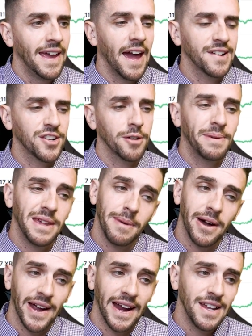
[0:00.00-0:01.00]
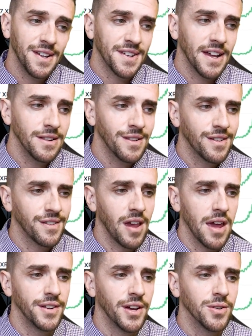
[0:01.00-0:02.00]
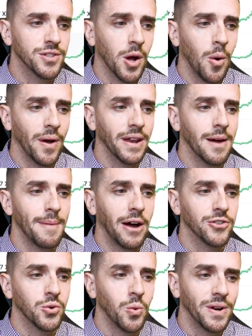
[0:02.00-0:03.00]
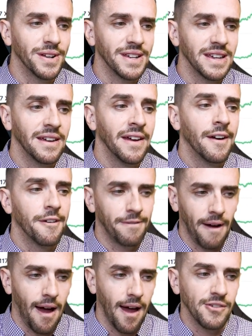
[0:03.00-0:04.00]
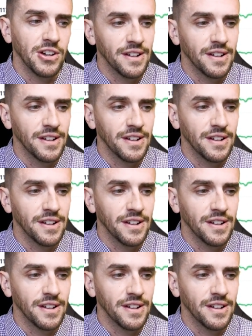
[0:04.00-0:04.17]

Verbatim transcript: XRP about 80 cents, Dogecoin about 25